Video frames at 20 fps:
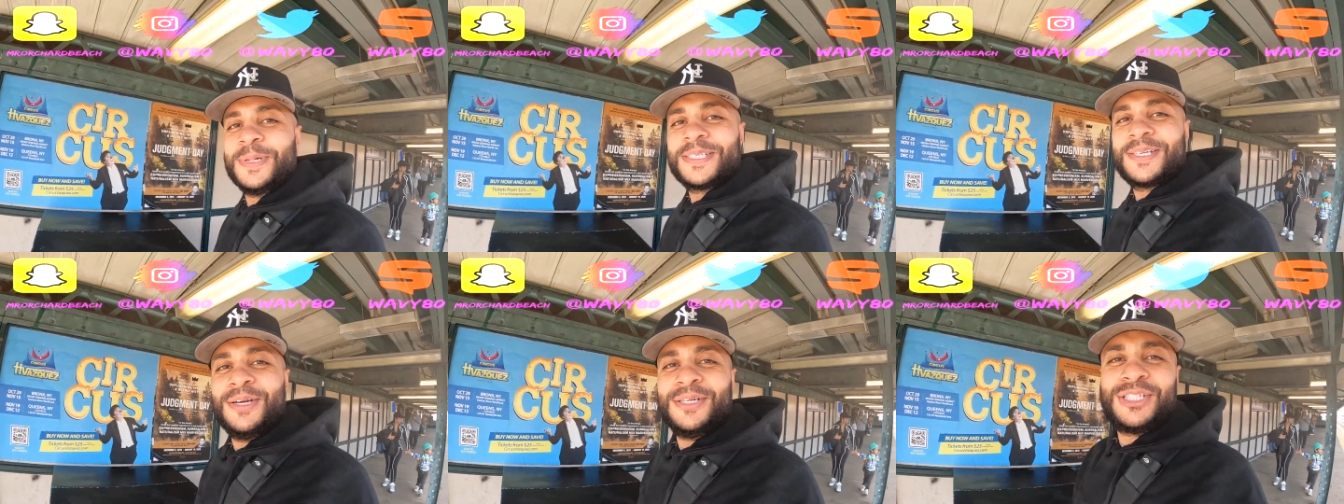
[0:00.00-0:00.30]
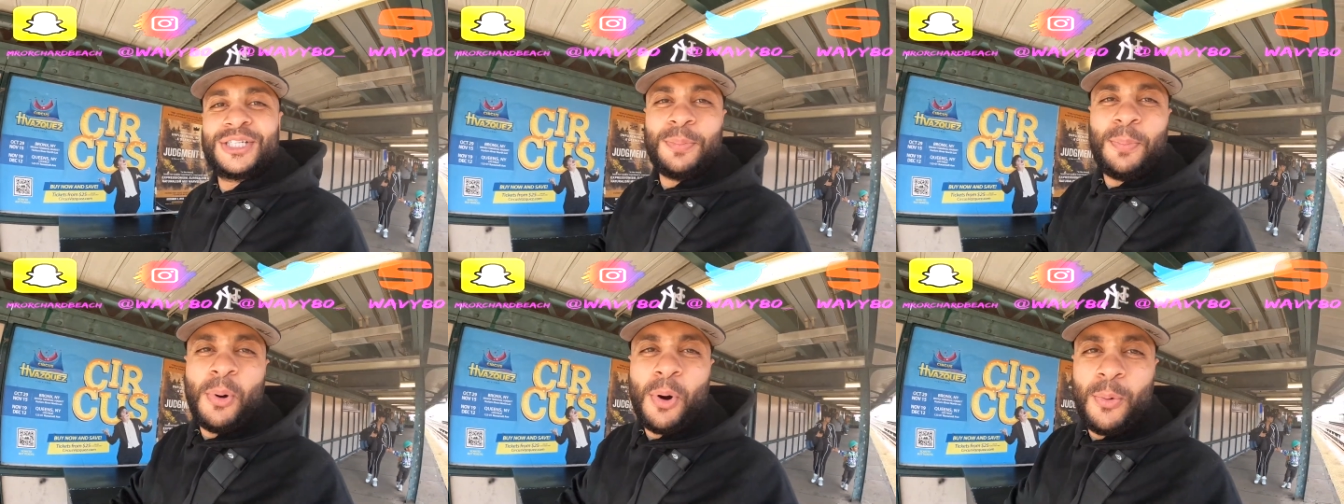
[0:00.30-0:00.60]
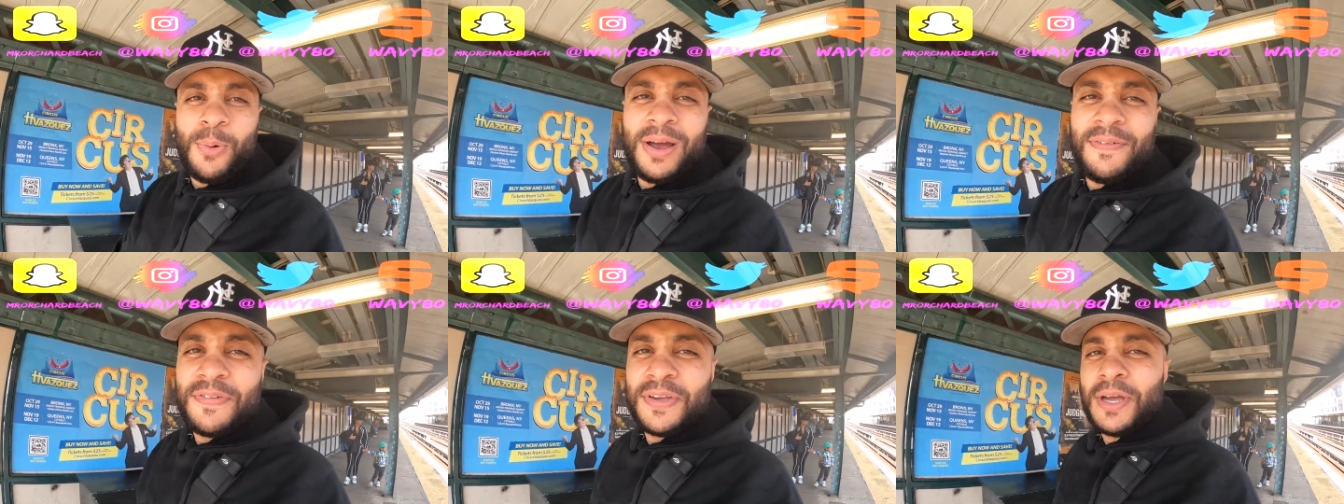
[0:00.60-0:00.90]
what's good? It's your
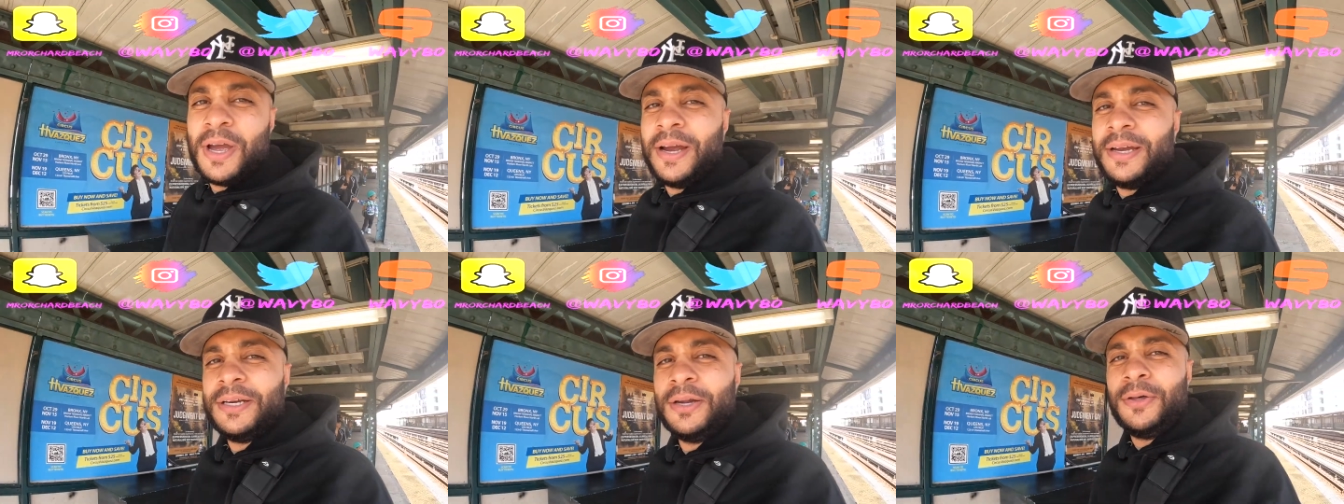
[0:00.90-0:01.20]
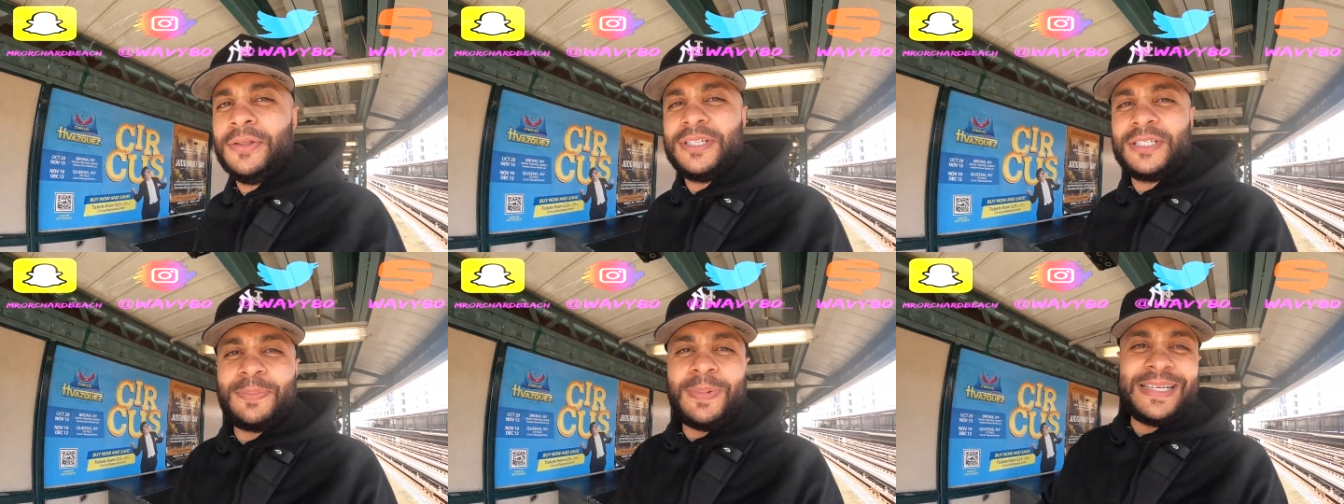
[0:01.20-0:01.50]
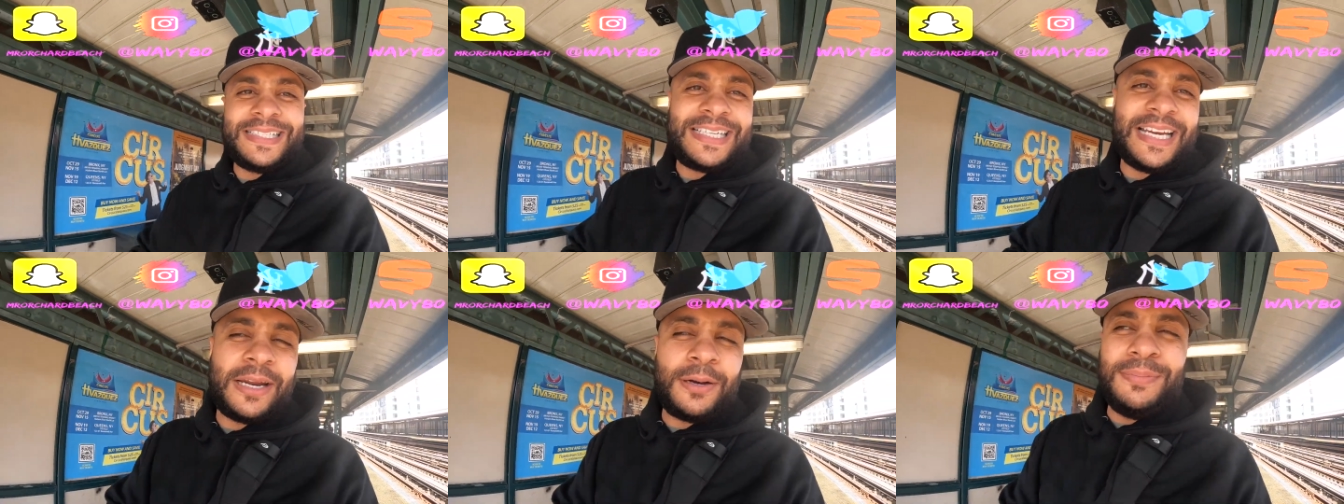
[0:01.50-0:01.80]
boy Wavy. You already know this is my
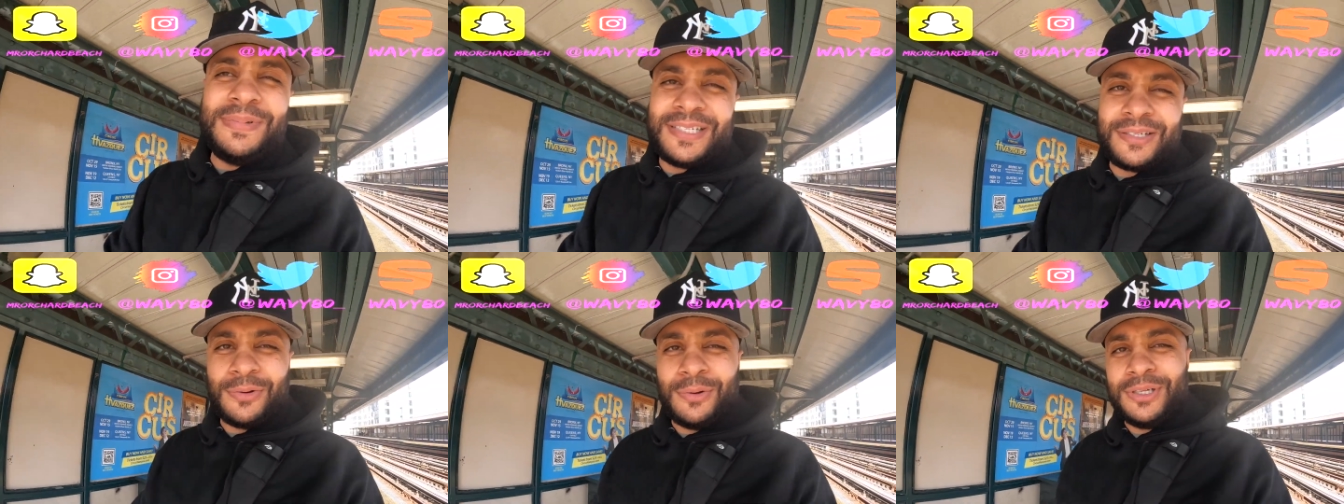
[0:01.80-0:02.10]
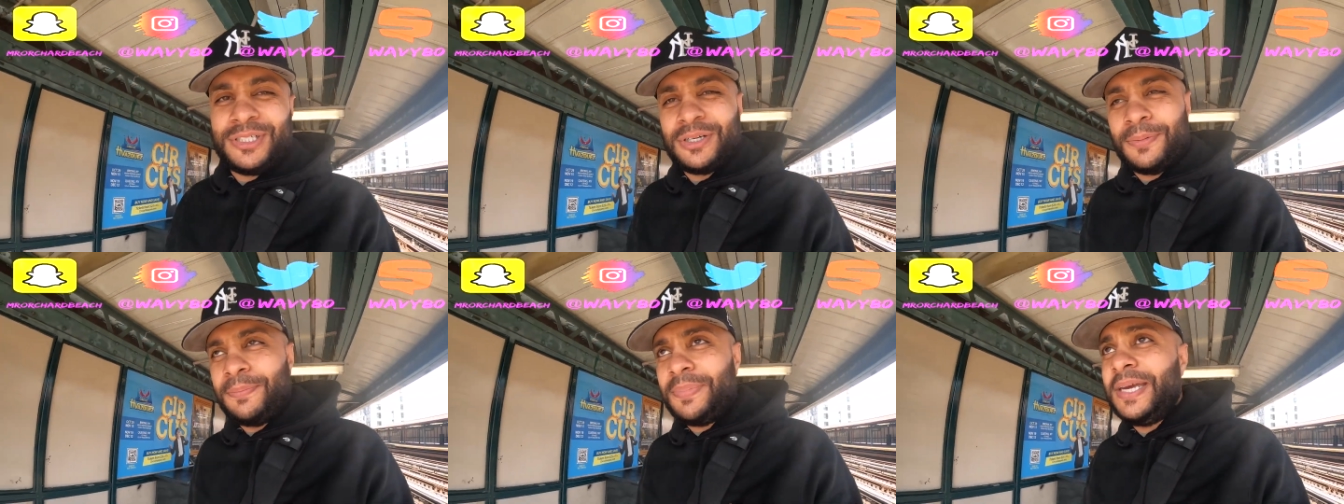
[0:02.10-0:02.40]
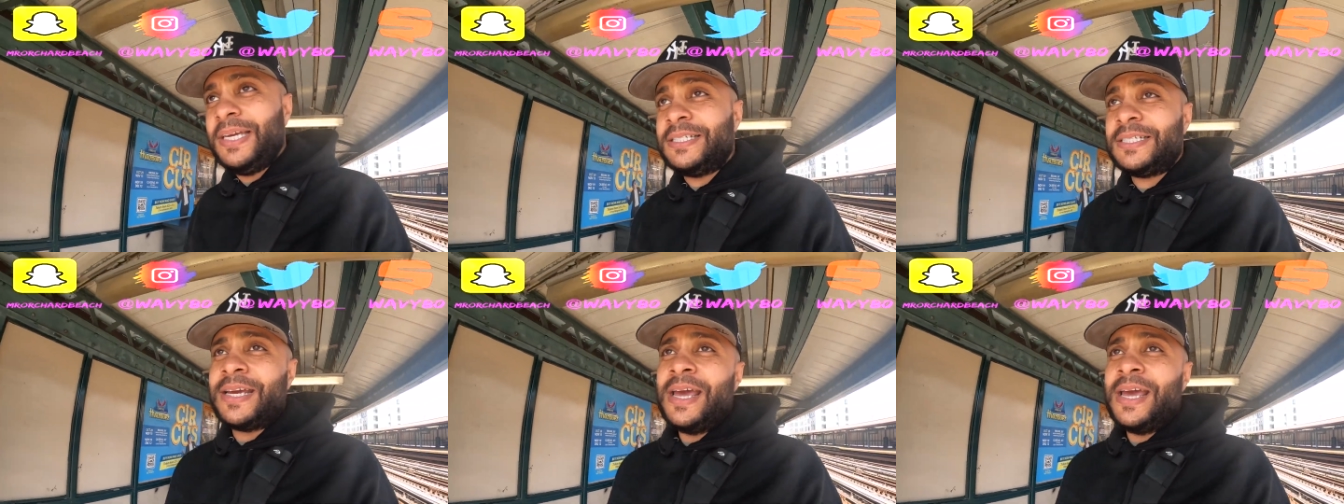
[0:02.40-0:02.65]
channel, Mr. Orchard Beach.